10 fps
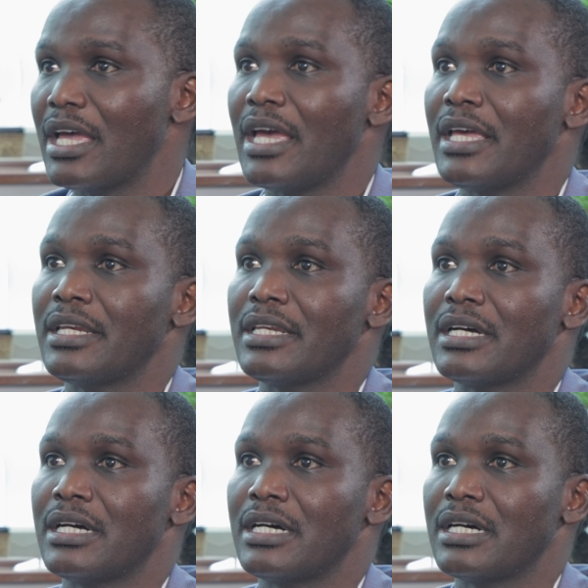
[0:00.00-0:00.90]
And
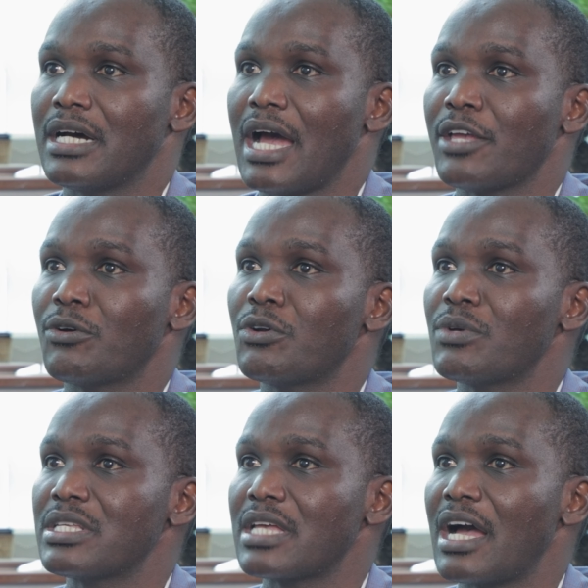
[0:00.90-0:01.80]
I
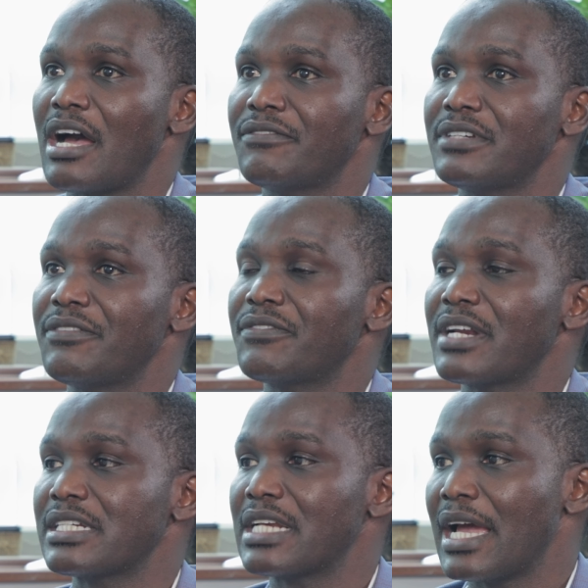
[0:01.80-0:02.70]
always have
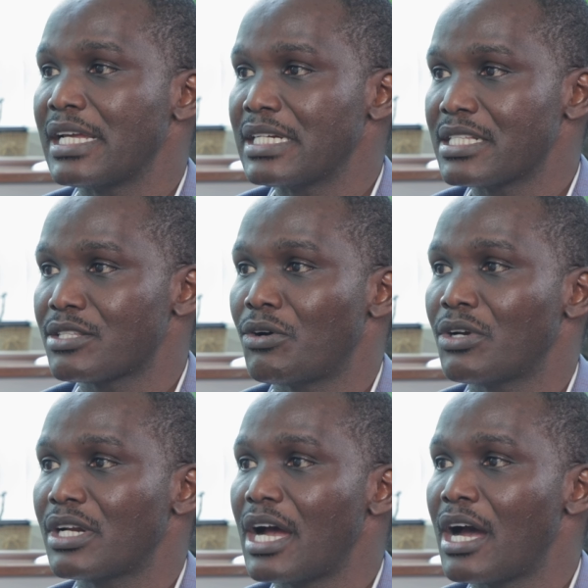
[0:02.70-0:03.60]
different liners
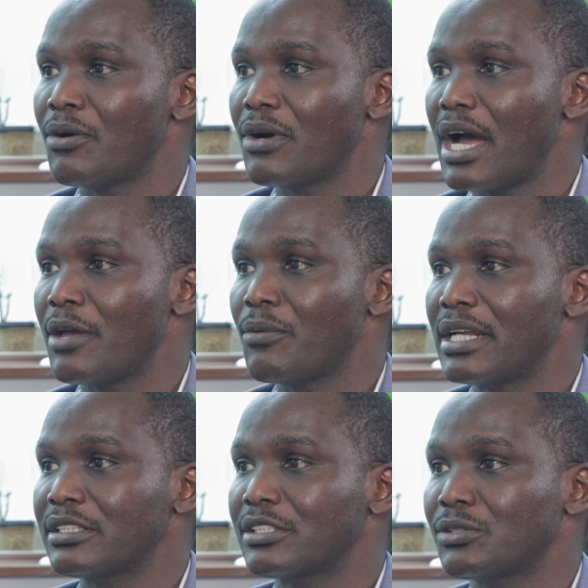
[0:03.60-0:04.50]
on how I
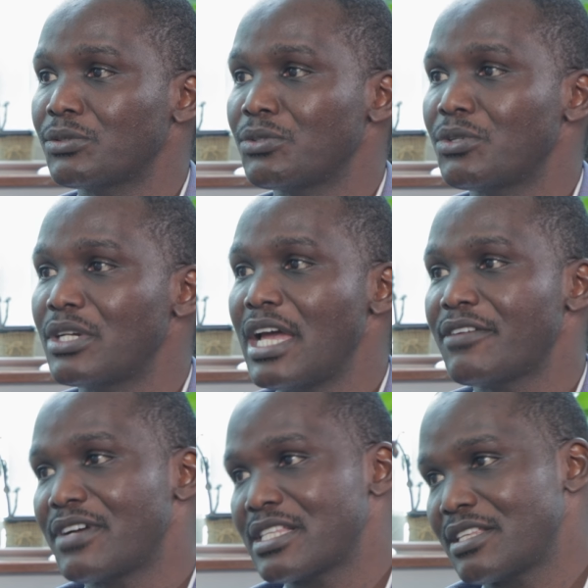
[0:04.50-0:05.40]
want to
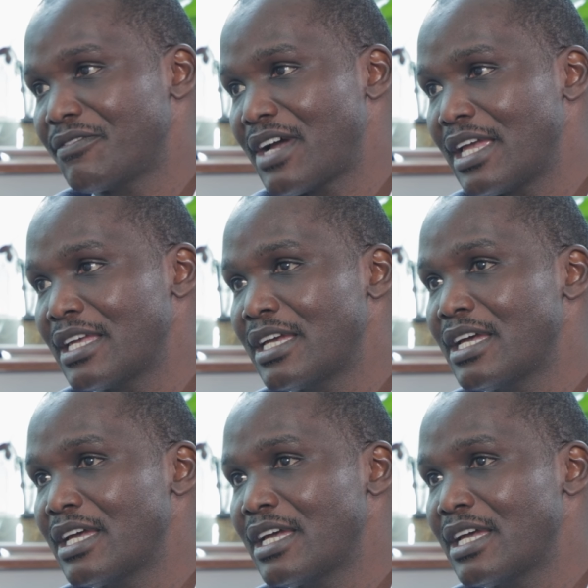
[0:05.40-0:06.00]
diversify.